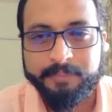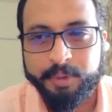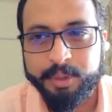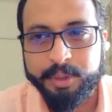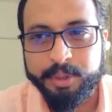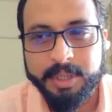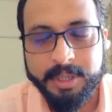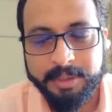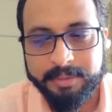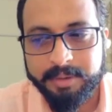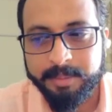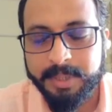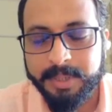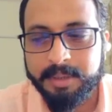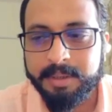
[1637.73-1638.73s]
for your
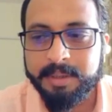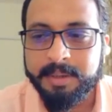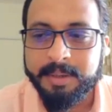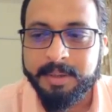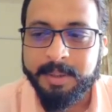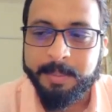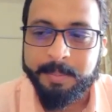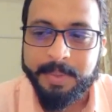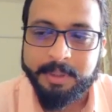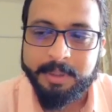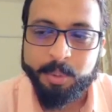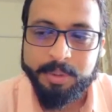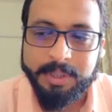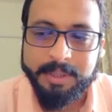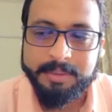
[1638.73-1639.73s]
countrymen. But
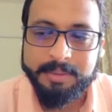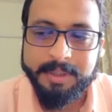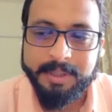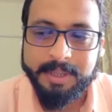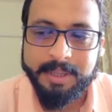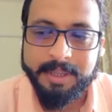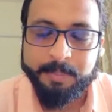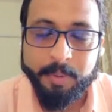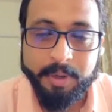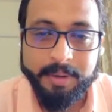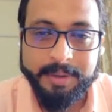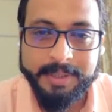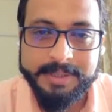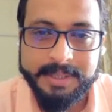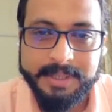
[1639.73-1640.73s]
the only thing in
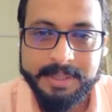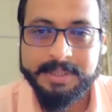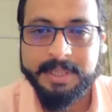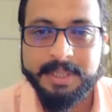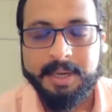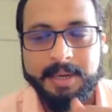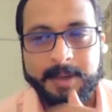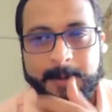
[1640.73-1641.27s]
politics is